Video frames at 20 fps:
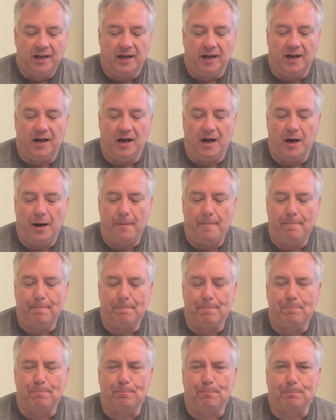
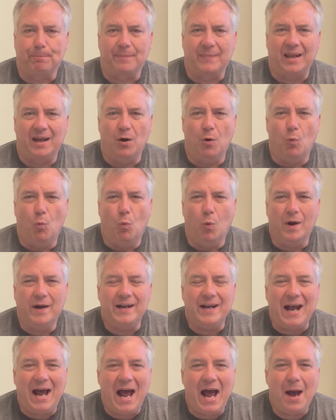What
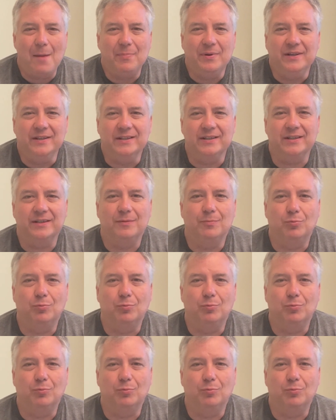had happened